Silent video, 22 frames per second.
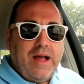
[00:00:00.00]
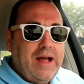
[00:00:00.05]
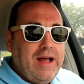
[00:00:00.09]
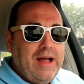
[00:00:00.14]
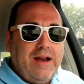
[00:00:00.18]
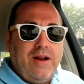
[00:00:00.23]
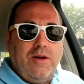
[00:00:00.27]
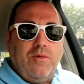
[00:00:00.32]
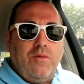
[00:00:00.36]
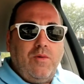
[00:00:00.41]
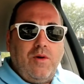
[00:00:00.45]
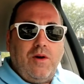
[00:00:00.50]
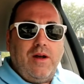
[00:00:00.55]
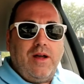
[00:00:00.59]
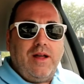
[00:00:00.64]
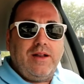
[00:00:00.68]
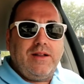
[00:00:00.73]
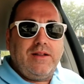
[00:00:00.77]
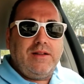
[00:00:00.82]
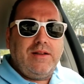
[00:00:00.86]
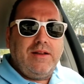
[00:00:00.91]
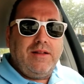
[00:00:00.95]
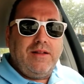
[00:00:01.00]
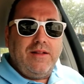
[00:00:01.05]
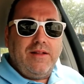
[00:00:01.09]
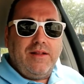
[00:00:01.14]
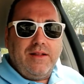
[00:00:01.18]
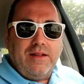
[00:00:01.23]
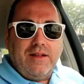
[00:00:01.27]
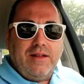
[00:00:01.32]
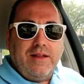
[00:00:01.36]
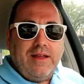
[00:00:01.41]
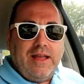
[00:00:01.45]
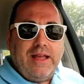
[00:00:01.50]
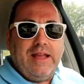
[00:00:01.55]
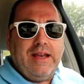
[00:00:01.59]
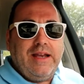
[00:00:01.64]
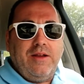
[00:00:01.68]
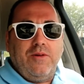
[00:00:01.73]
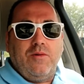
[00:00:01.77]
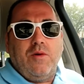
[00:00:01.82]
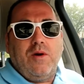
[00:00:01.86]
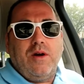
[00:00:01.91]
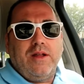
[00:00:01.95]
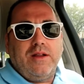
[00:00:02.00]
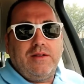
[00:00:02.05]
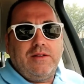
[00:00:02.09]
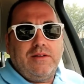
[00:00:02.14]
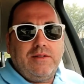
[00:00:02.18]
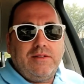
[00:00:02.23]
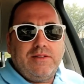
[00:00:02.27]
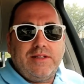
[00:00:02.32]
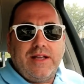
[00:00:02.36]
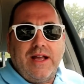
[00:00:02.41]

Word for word: I don't want anyone